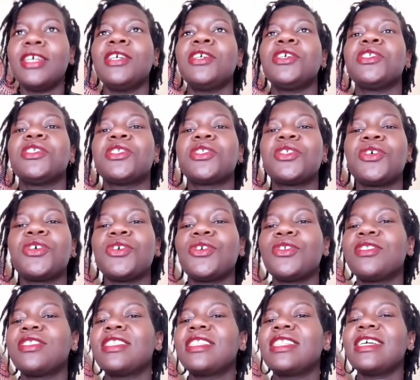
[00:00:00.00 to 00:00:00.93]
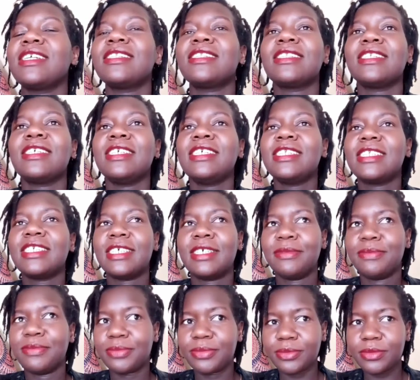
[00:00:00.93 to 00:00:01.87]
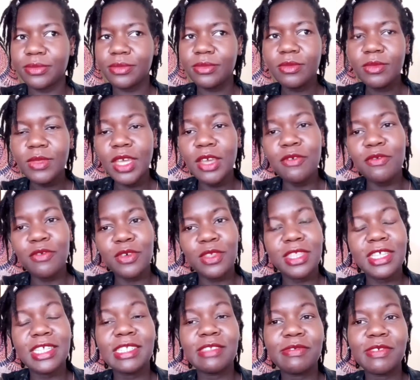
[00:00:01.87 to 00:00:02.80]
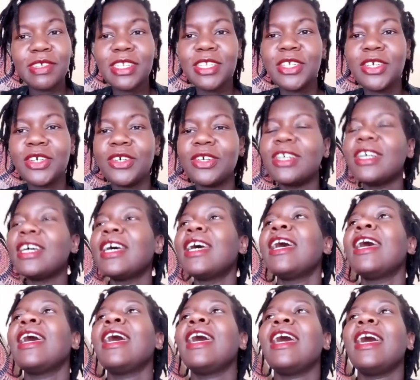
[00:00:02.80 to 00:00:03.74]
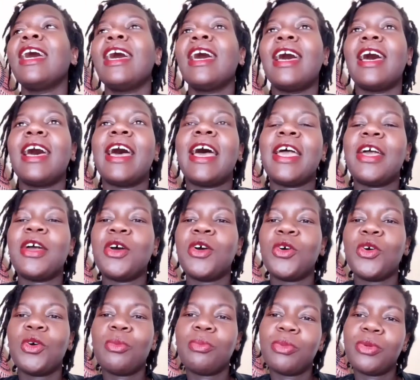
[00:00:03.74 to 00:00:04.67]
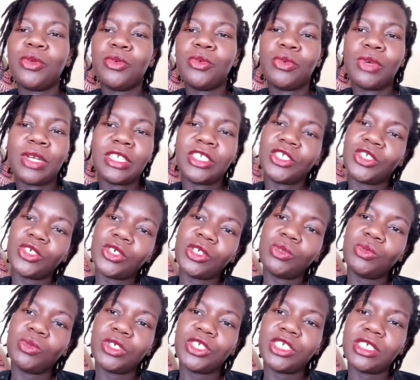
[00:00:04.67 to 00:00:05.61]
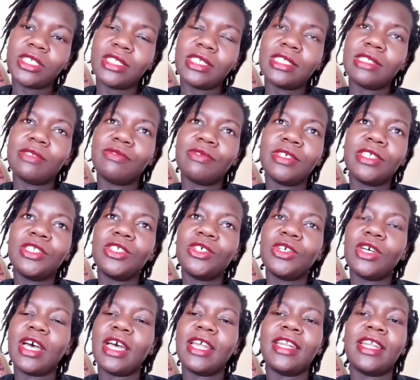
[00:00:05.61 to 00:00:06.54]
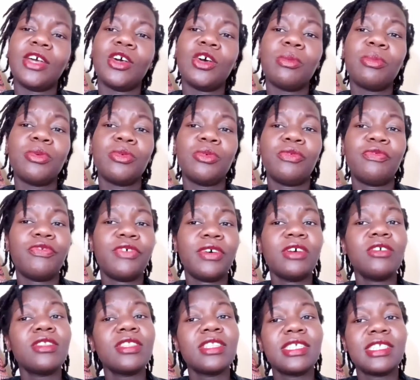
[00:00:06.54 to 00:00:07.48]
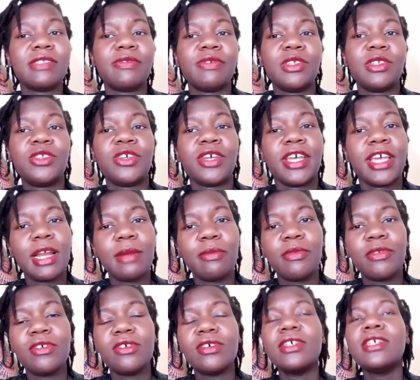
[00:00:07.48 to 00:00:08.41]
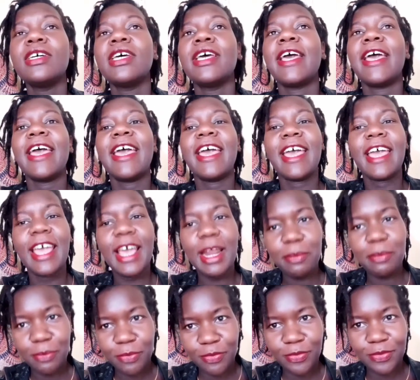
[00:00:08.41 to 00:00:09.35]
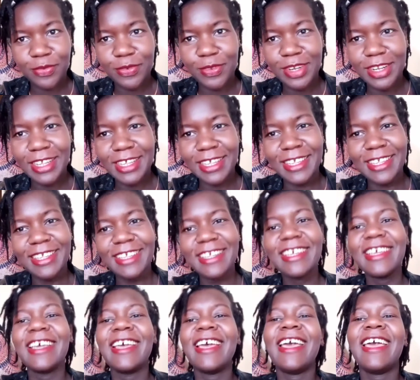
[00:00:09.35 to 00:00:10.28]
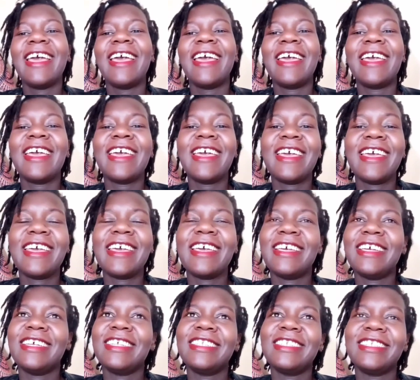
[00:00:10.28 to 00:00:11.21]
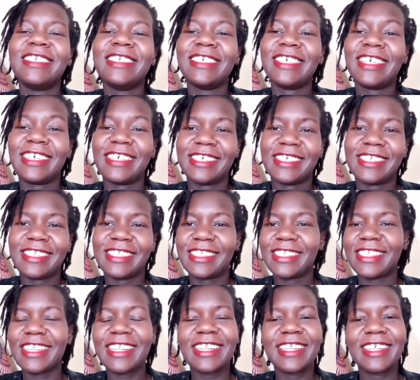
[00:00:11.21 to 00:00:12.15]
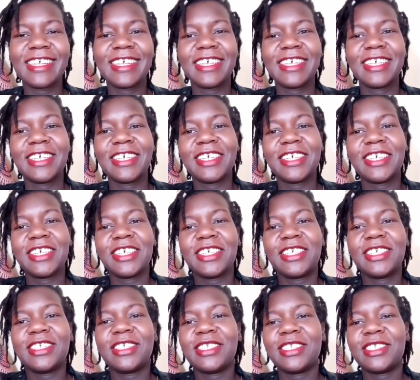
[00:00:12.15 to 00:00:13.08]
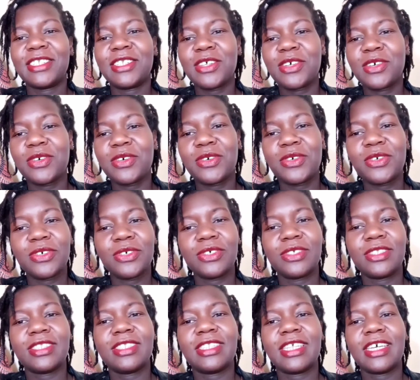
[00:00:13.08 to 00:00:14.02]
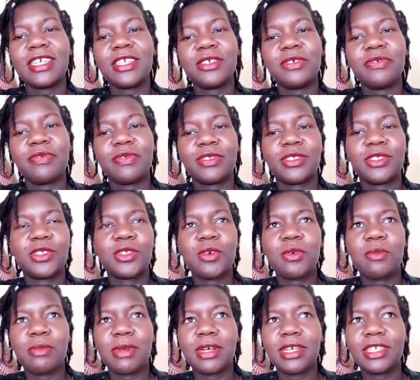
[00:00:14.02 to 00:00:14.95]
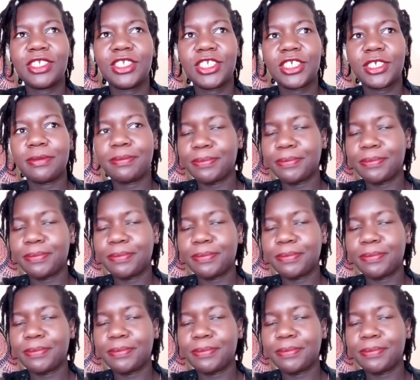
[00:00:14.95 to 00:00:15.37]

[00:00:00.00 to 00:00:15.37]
So that's it for this video. I hope you enjoyed watching this video, and I hope you found this video helpful and yes, so thank you so much,